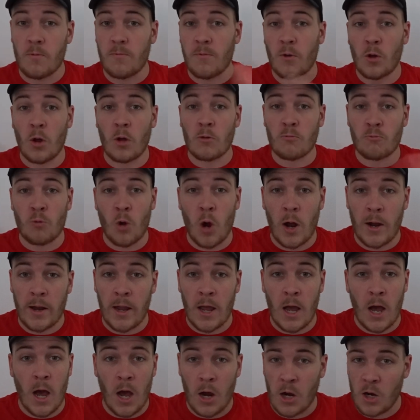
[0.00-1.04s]
full on right
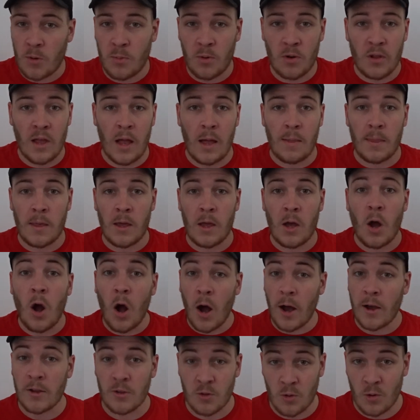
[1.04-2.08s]
now, I'm going to put it out there.
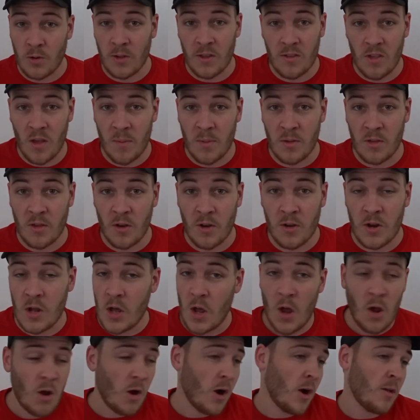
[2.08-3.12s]
I enjoyed this episode.
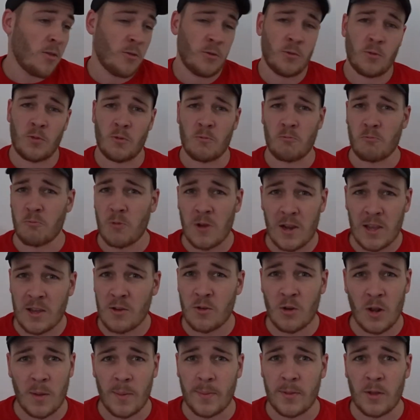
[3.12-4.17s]
I thought it was a really
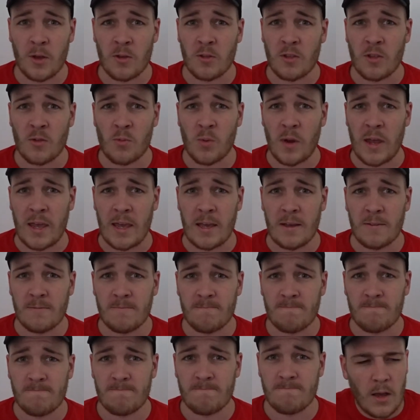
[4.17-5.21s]
good episode this week.
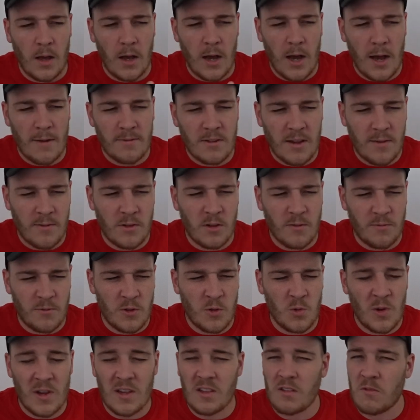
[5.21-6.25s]
After having a few
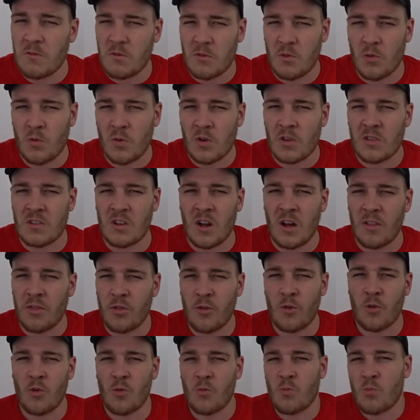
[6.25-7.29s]
weeks of stories that I
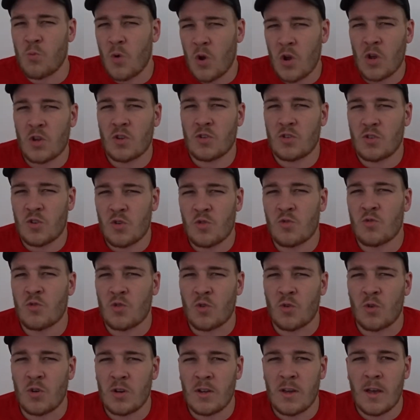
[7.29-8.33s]
thought weren't too
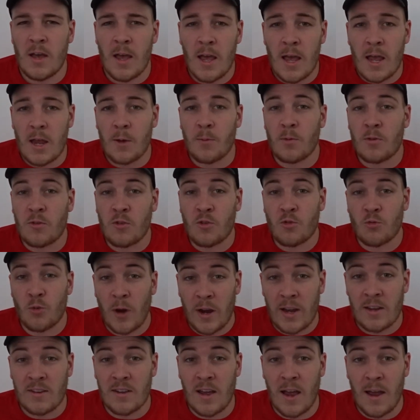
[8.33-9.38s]
good, it was
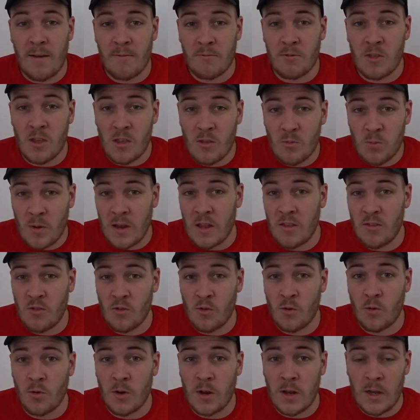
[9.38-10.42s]
great to have this week's
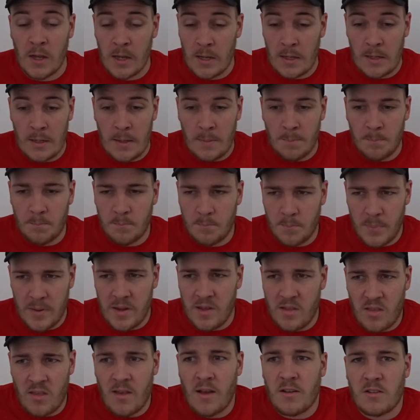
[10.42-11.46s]
story be
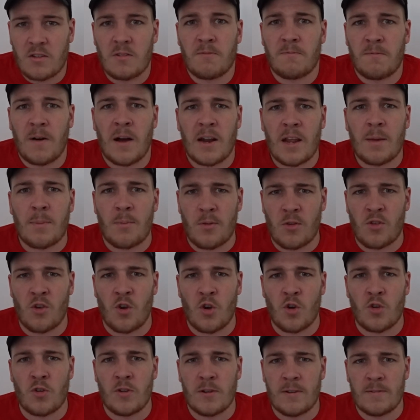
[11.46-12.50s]
such a fun
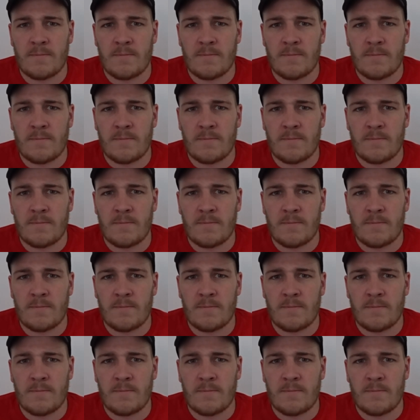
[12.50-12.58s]
episode.